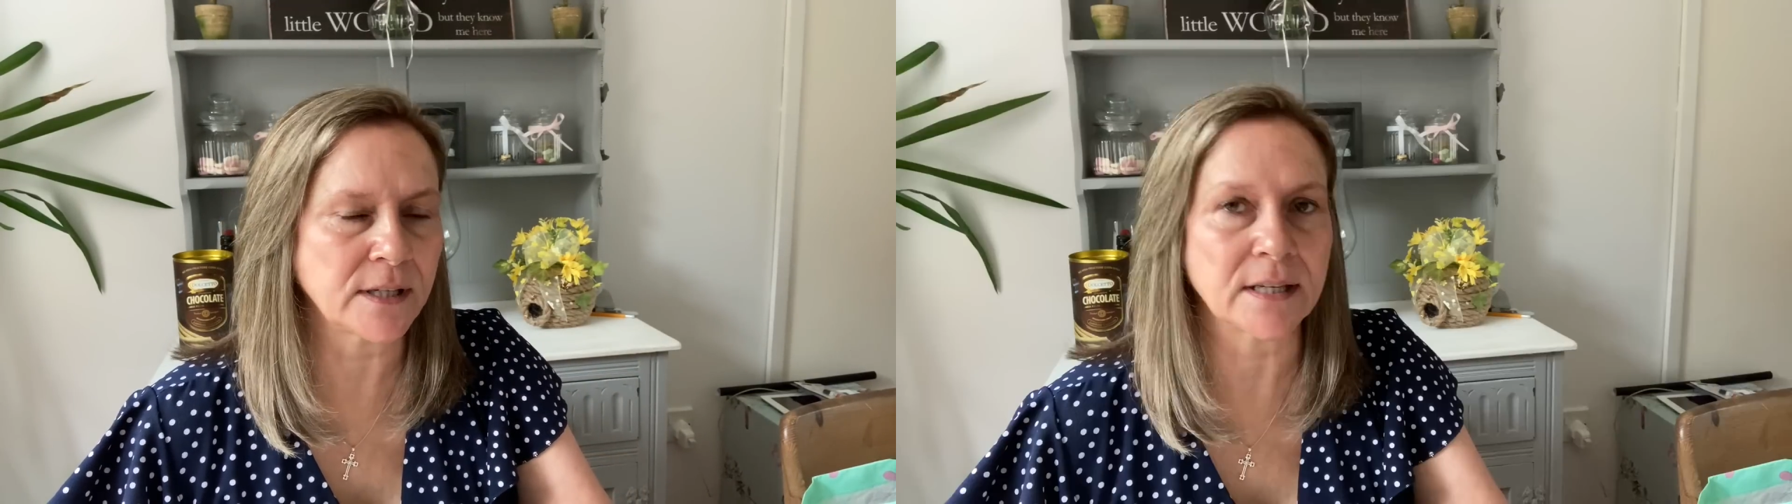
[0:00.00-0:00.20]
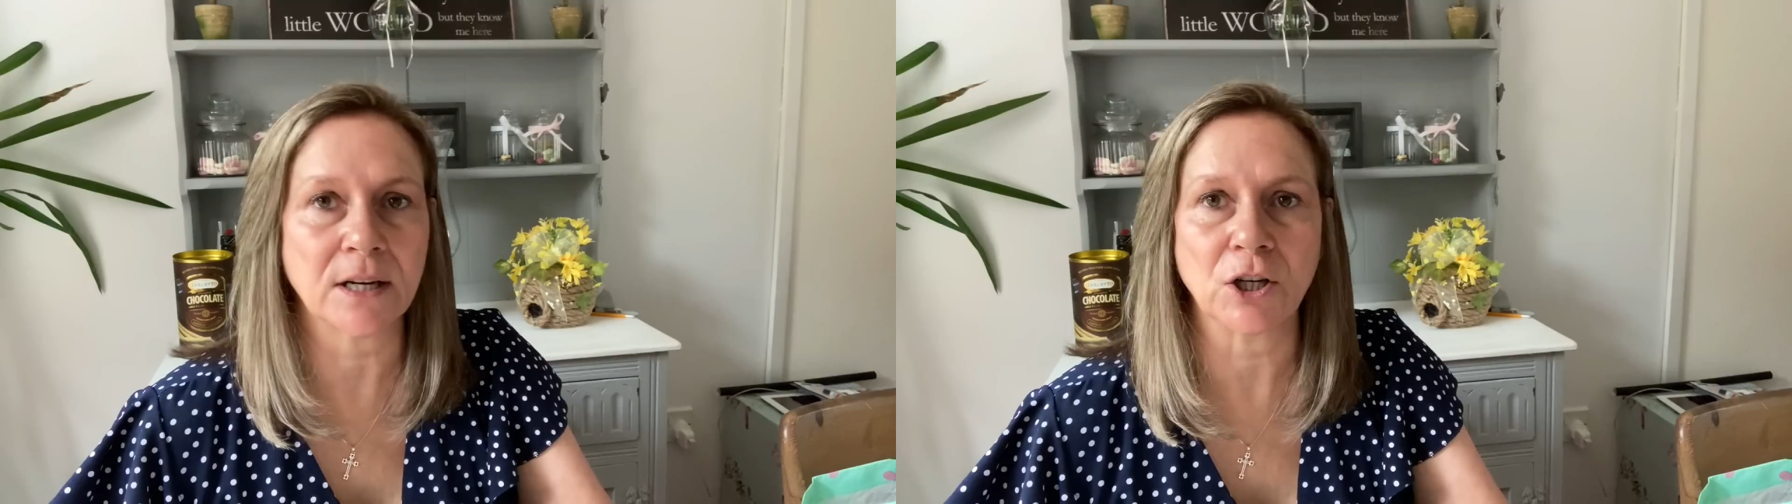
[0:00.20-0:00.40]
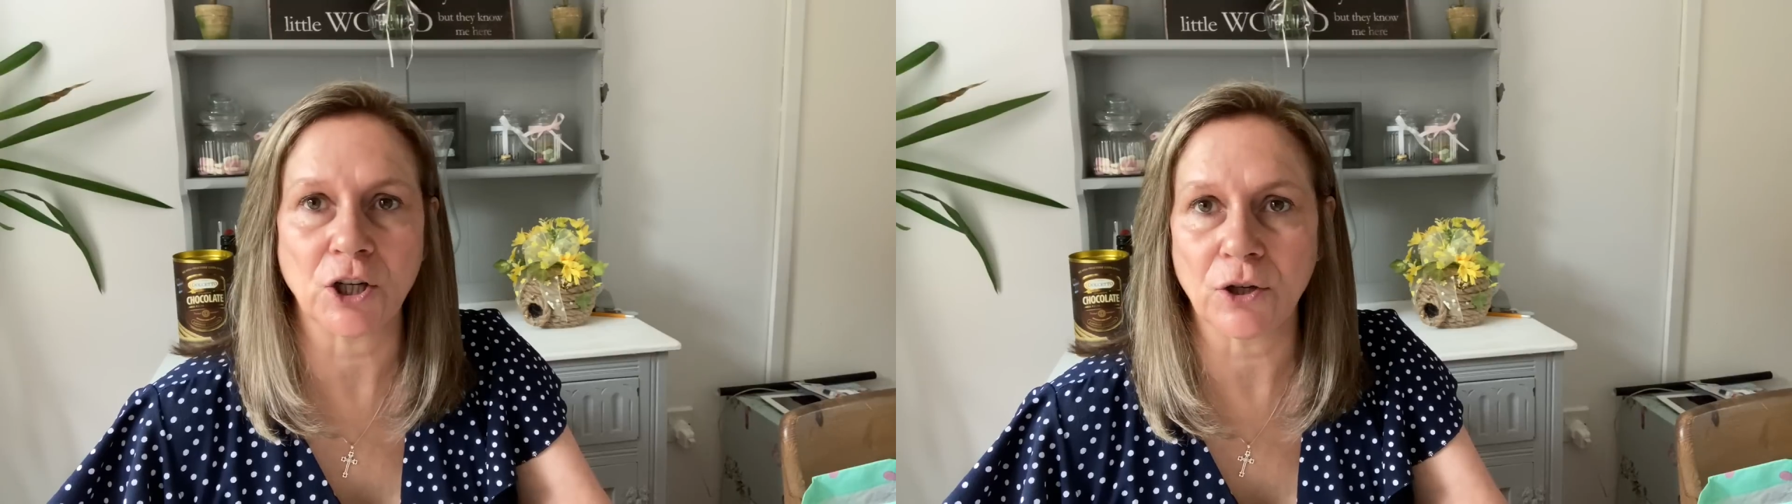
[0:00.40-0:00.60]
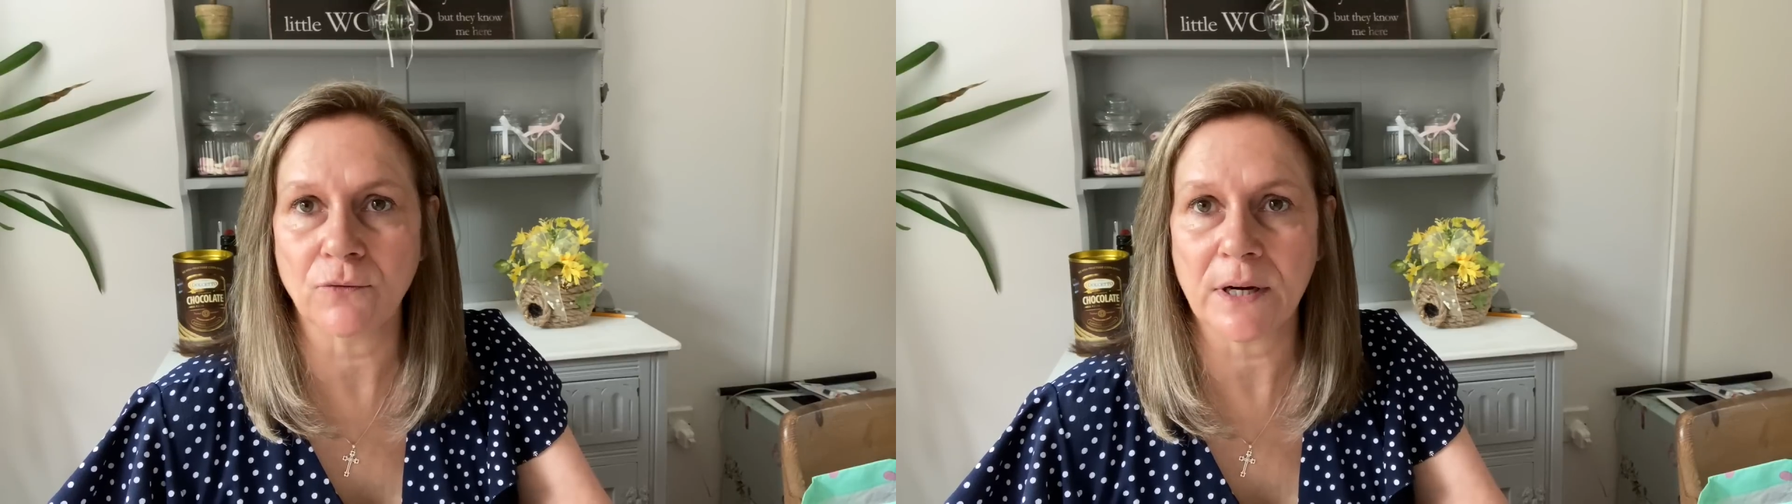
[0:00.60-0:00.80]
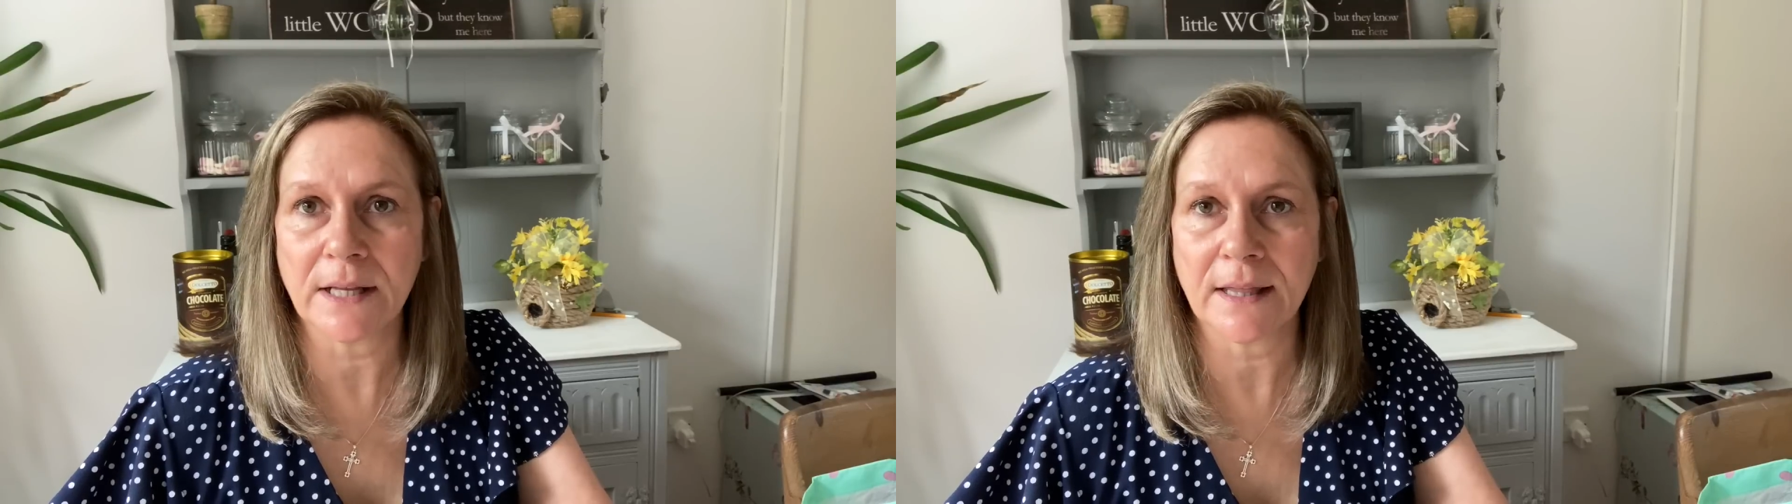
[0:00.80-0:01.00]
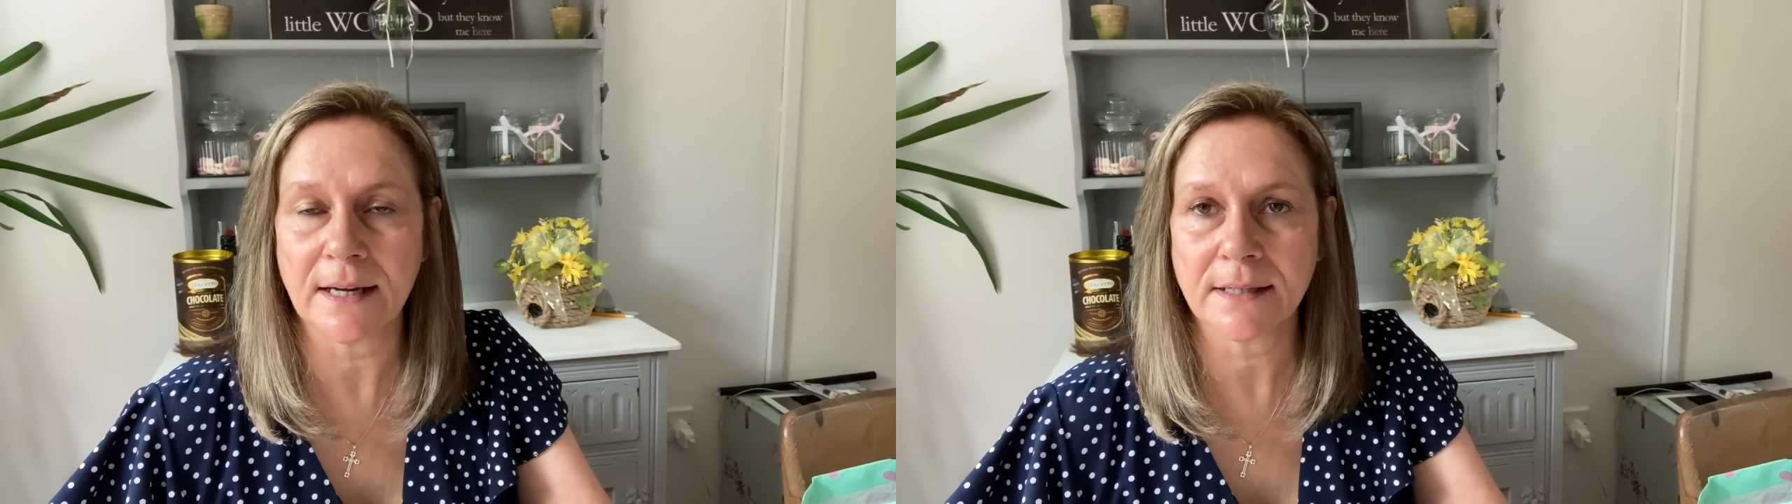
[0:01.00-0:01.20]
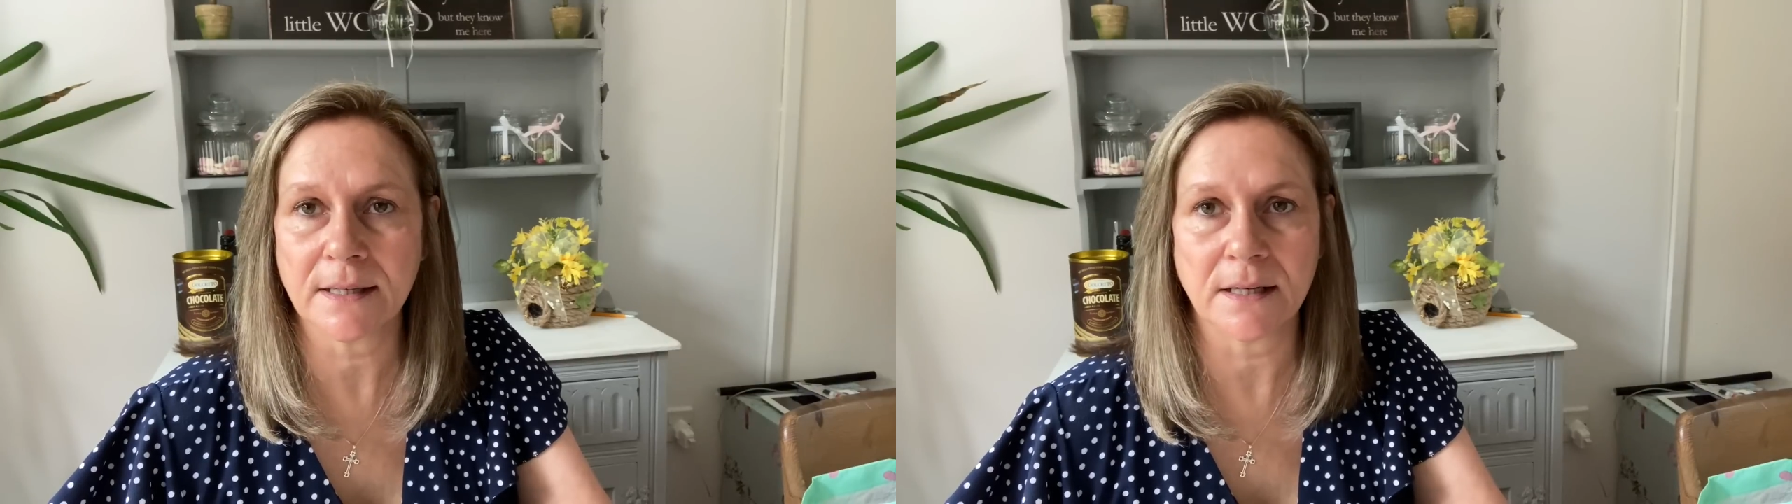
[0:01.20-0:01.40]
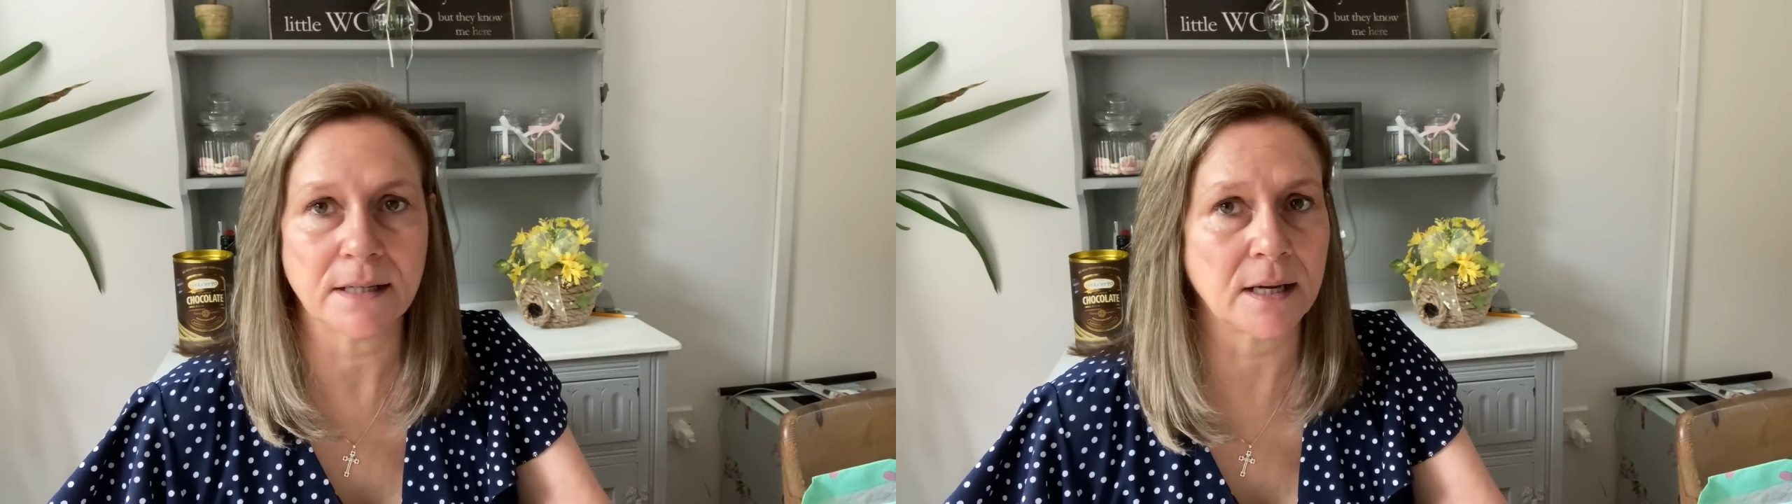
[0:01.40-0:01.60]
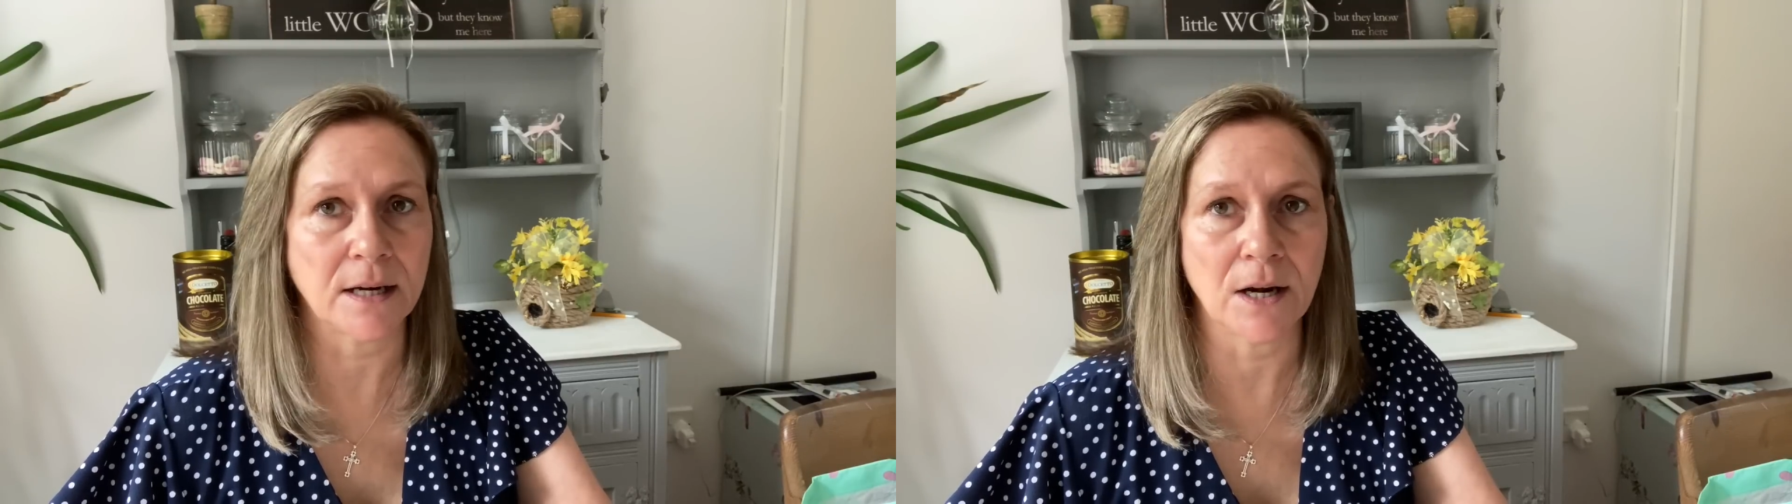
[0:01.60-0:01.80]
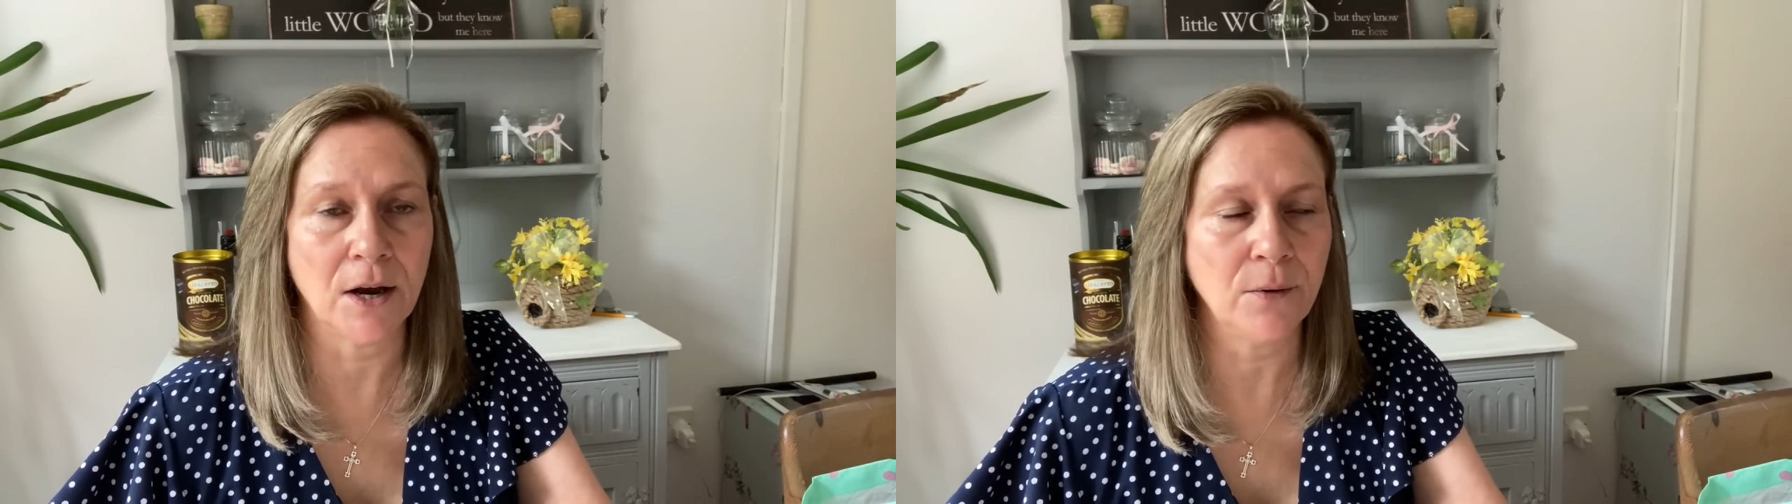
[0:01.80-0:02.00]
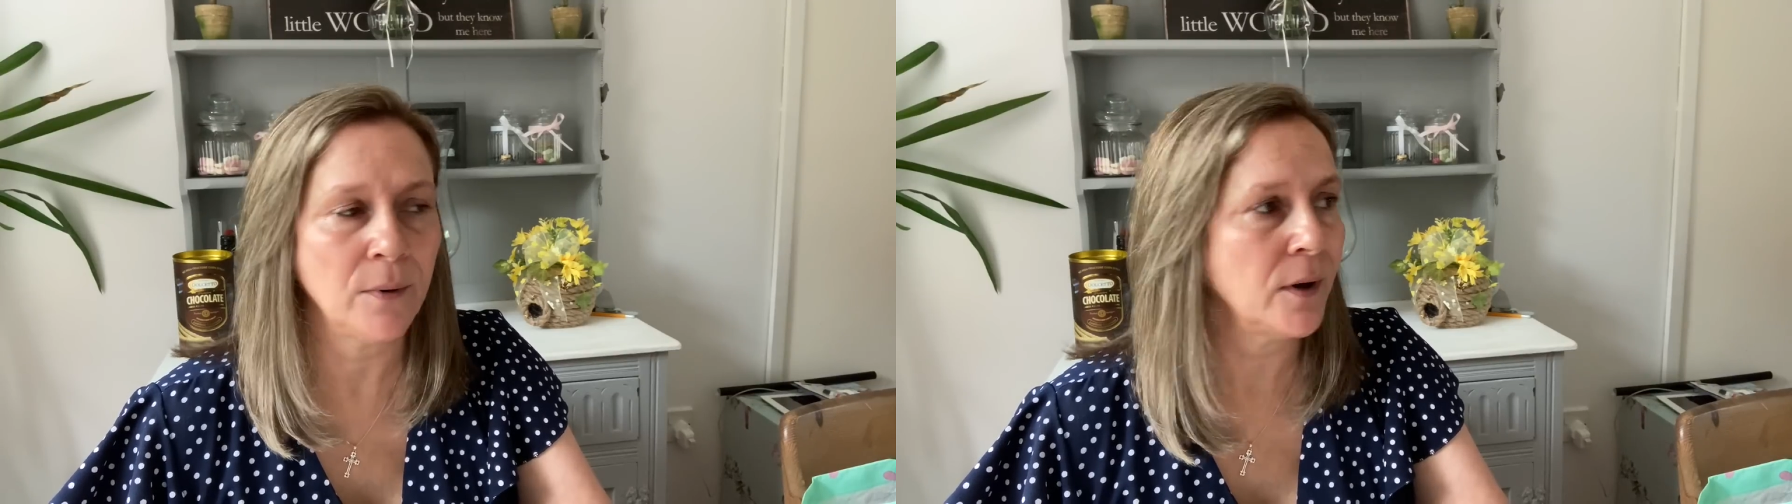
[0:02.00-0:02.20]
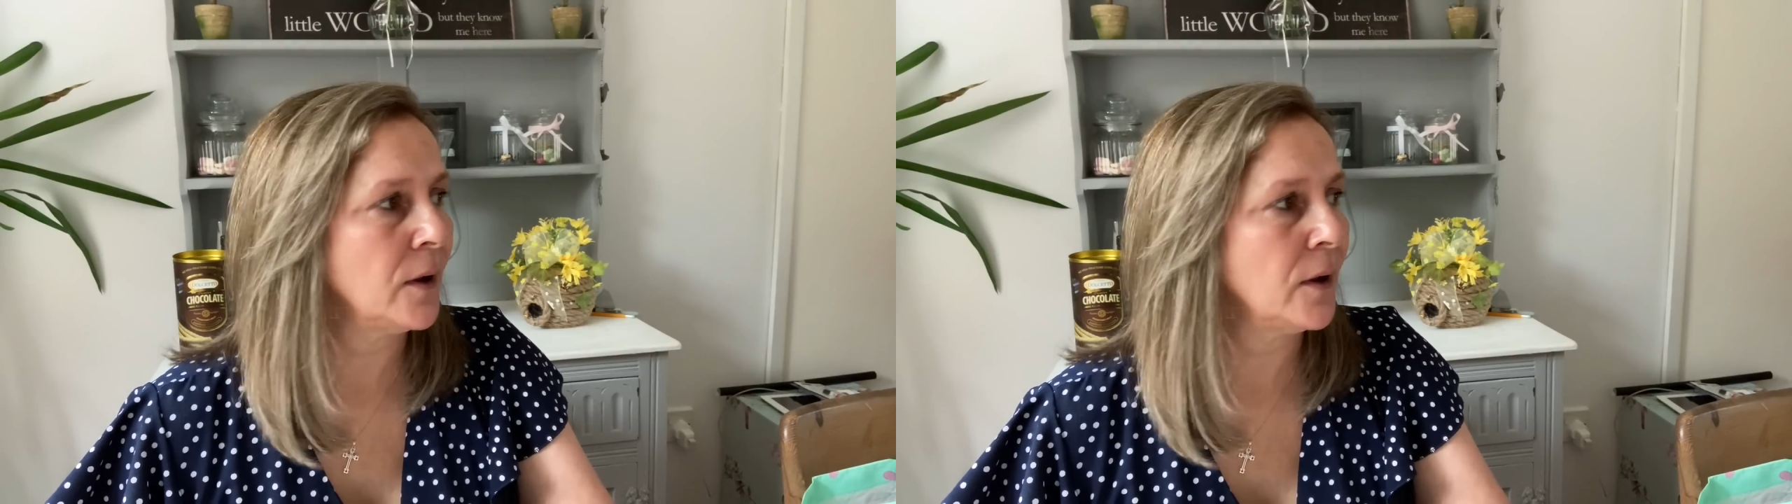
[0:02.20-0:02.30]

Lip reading: I said, can you read this? And he said, no.